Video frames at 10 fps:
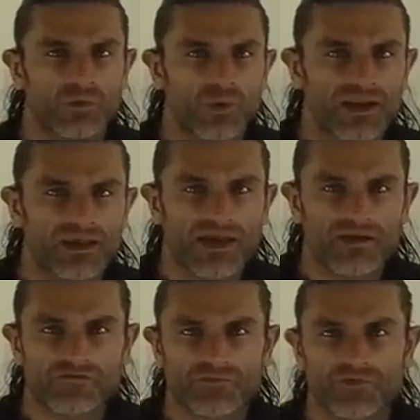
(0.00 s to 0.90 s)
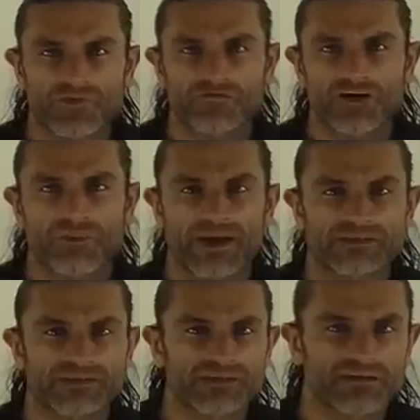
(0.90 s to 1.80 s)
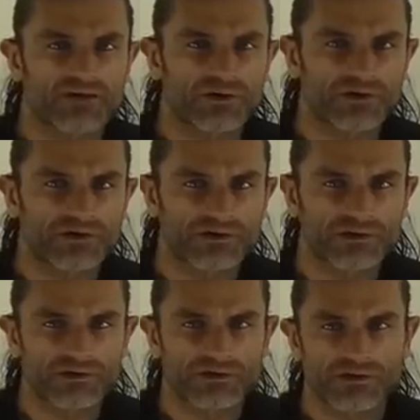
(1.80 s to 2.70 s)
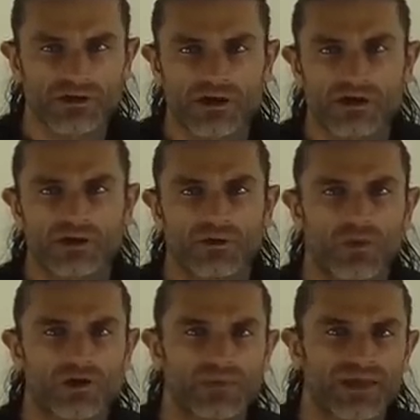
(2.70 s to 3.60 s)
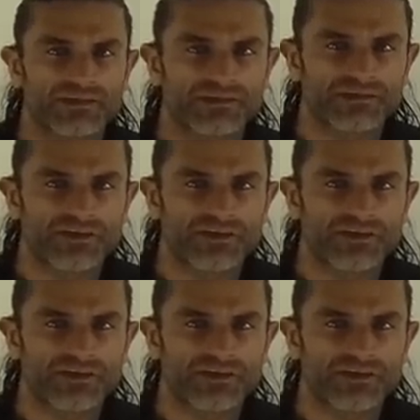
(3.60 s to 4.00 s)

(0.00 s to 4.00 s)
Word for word: We're going to count from 3 back to 0. When we get to